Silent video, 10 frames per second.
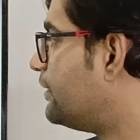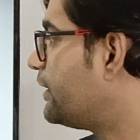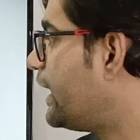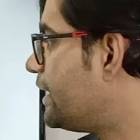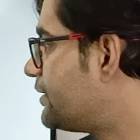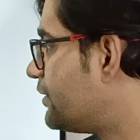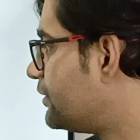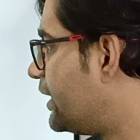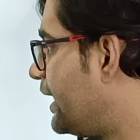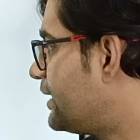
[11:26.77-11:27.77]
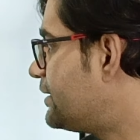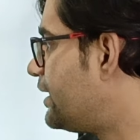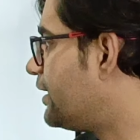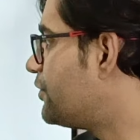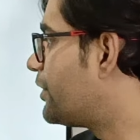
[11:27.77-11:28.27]
Okay, so the
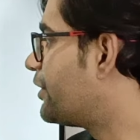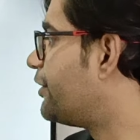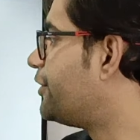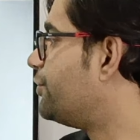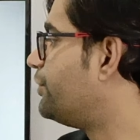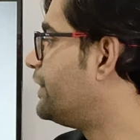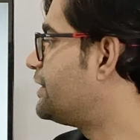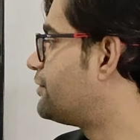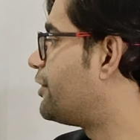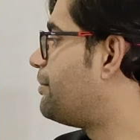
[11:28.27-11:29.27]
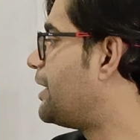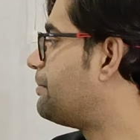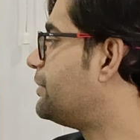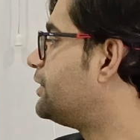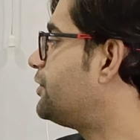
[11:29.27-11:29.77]
next thing you are going to do is to
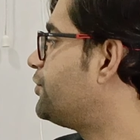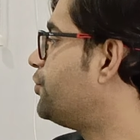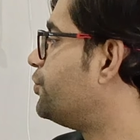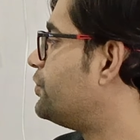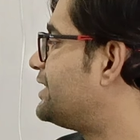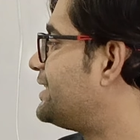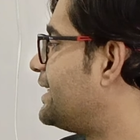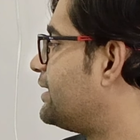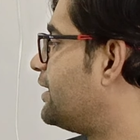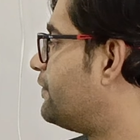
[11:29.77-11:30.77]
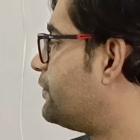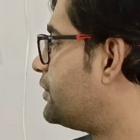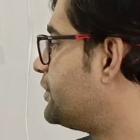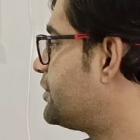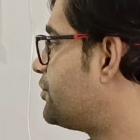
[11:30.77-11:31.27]
remember to use signal
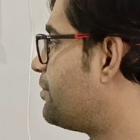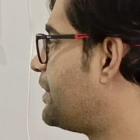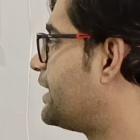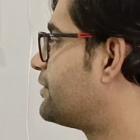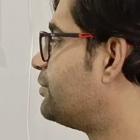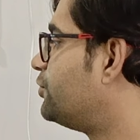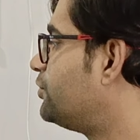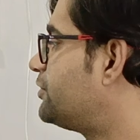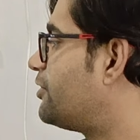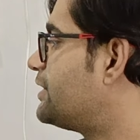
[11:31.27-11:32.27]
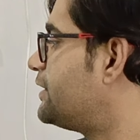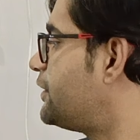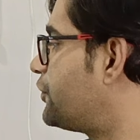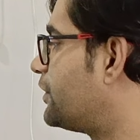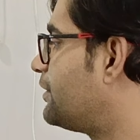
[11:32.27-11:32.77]
words to make smooth
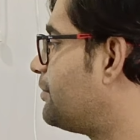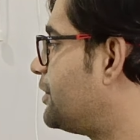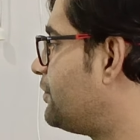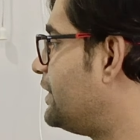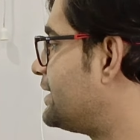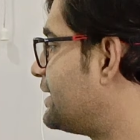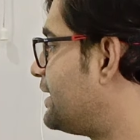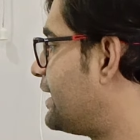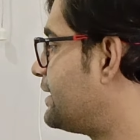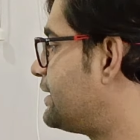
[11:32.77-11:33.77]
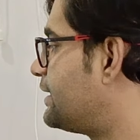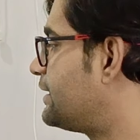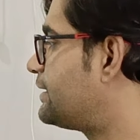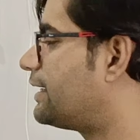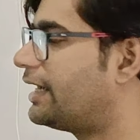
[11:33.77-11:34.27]
transition between
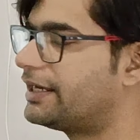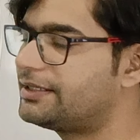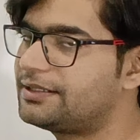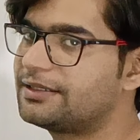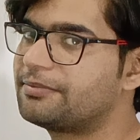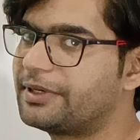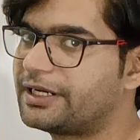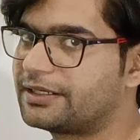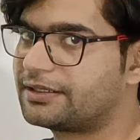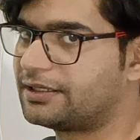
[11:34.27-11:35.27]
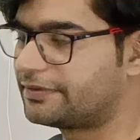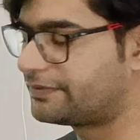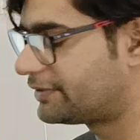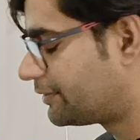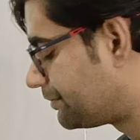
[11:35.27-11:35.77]
sentences and
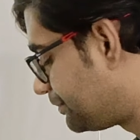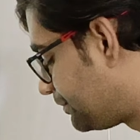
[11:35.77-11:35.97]
paragraphs.